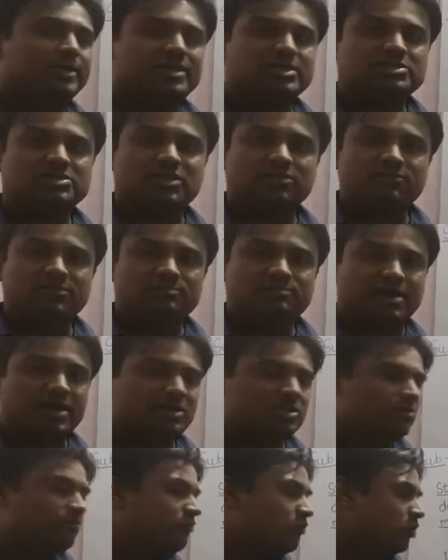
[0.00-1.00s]
is given by
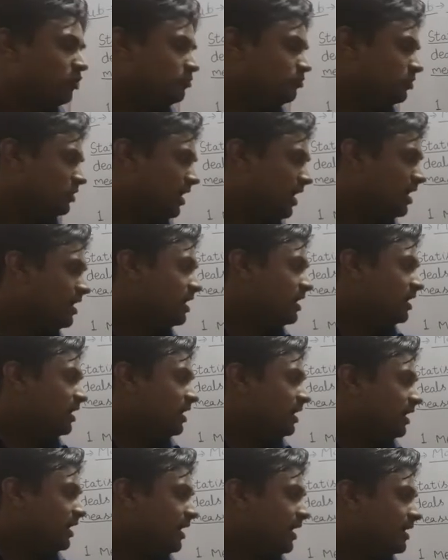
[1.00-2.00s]
the formula
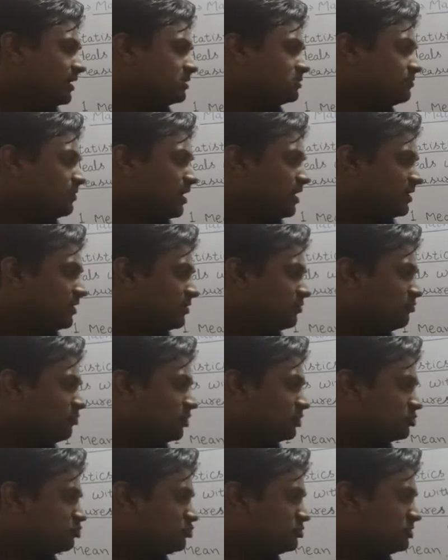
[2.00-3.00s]
x bar
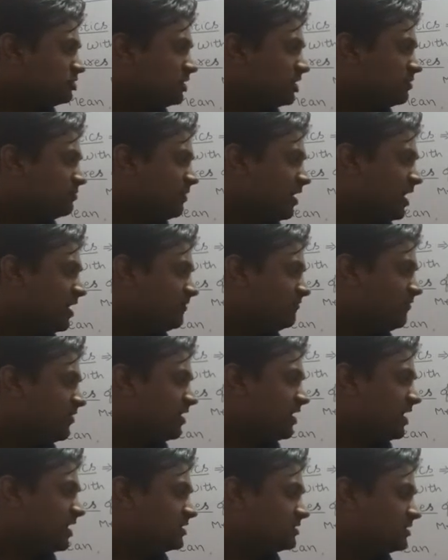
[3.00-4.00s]
equals to sigma
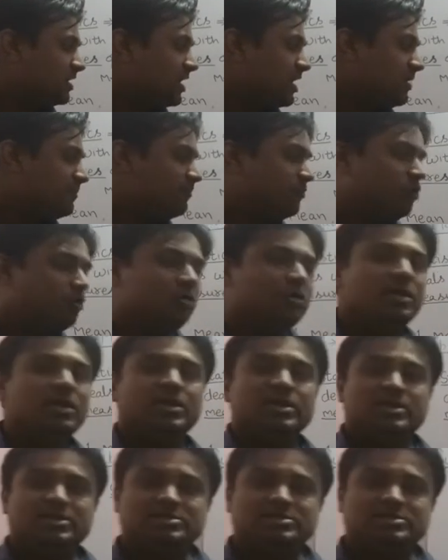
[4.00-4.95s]
fi xi upon